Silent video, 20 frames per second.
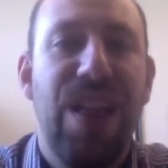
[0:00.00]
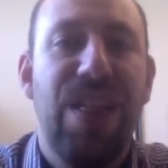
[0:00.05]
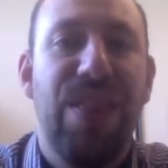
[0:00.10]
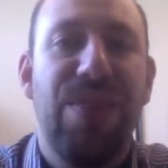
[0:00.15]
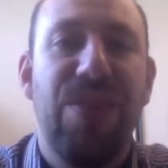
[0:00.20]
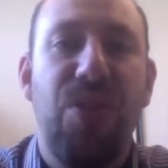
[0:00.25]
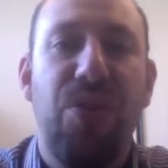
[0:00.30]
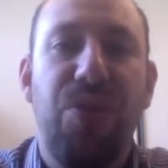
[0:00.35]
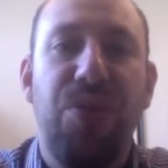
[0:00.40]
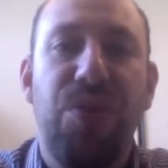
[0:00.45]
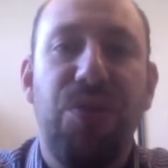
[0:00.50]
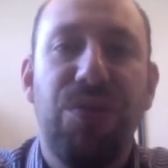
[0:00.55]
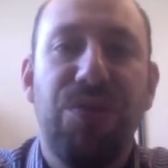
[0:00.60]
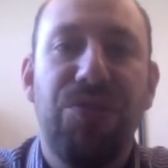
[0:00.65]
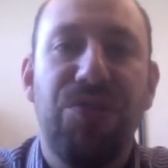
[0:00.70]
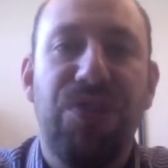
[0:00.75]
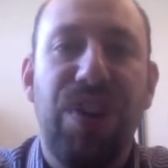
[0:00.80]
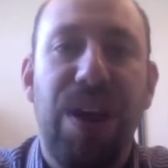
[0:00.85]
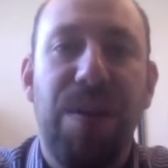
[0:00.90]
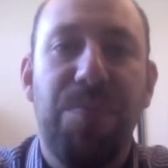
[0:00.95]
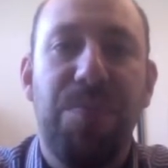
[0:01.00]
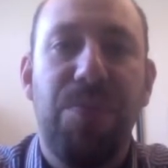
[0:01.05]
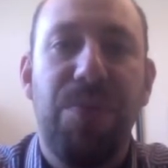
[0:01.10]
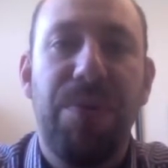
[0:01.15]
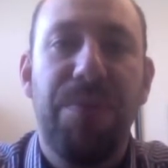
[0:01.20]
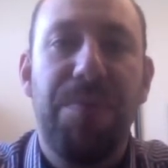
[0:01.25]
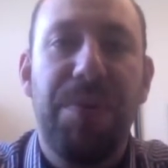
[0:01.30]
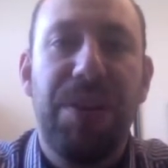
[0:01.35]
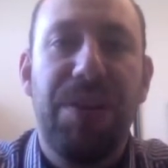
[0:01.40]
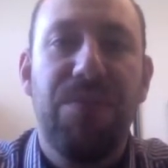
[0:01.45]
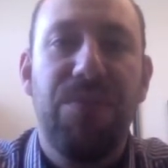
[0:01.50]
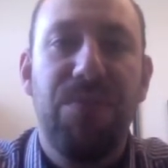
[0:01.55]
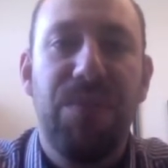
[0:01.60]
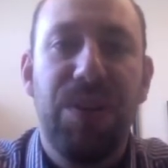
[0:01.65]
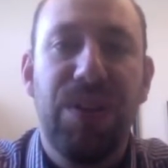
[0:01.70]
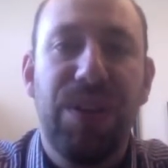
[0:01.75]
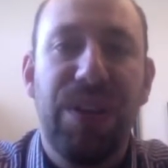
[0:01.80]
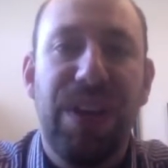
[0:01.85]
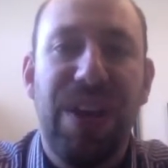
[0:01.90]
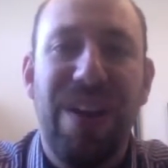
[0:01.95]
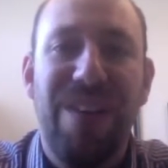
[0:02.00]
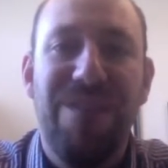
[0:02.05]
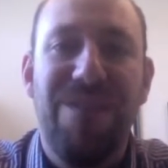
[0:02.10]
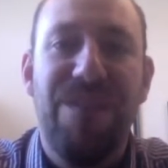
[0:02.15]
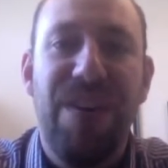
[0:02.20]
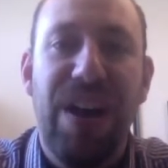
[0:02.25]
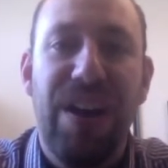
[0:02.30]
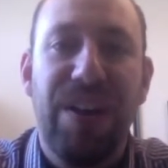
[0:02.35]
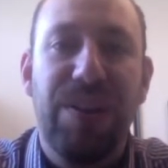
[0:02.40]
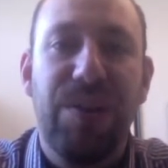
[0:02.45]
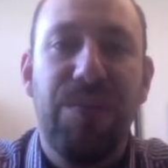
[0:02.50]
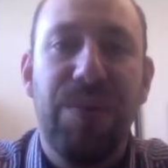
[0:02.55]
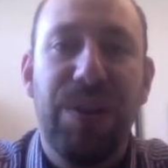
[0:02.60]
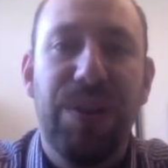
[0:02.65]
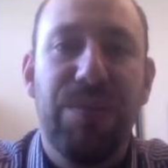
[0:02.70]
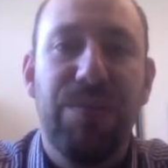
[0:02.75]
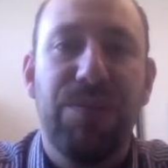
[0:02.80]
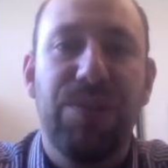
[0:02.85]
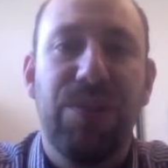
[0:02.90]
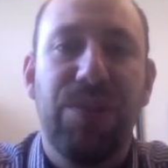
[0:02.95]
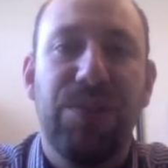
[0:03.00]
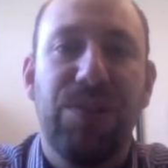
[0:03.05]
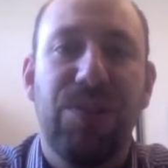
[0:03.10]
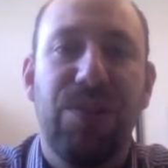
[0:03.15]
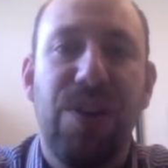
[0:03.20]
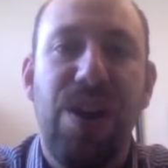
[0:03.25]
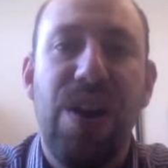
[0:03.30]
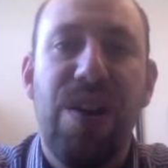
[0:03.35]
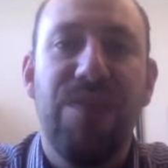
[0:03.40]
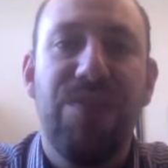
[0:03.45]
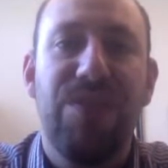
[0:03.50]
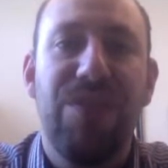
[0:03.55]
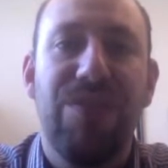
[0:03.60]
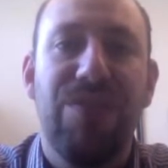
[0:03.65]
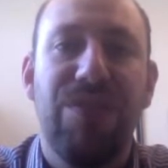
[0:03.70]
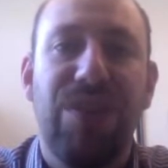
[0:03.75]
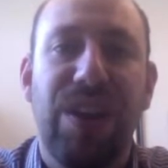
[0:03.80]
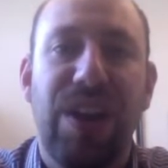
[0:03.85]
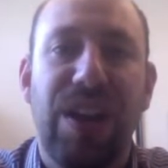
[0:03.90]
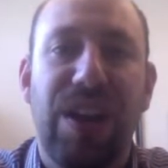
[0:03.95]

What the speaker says: The third step would be to really evaluate those alternatives using a